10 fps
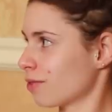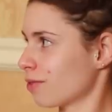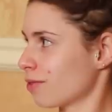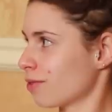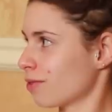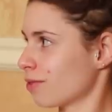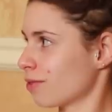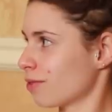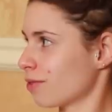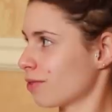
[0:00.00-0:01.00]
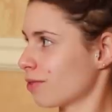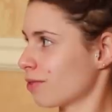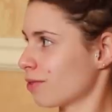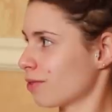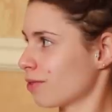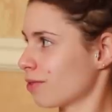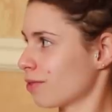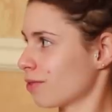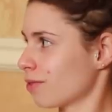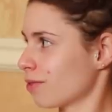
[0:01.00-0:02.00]

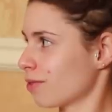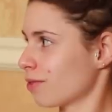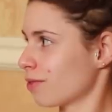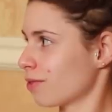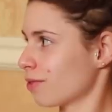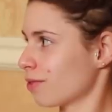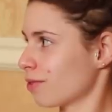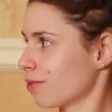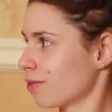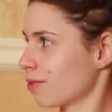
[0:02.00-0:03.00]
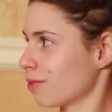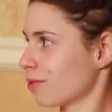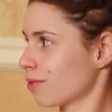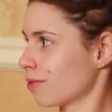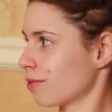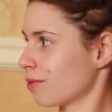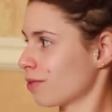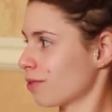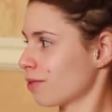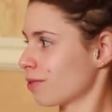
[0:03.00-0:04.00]

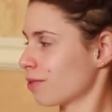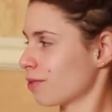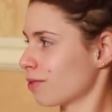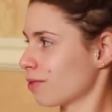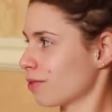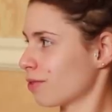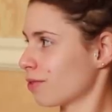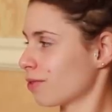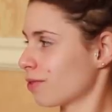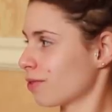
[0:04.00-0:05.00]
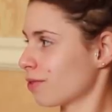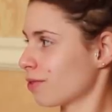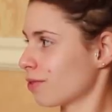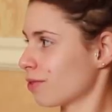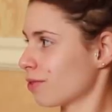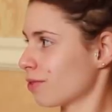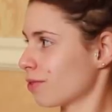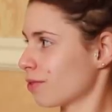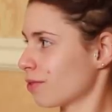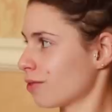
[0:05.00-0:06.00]

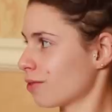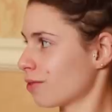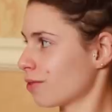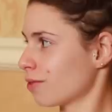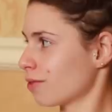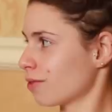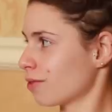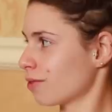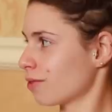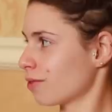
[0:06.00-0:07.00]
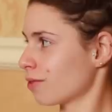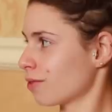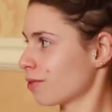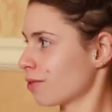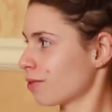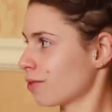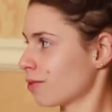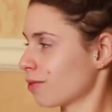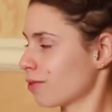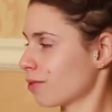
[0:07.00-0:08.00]
[no speech]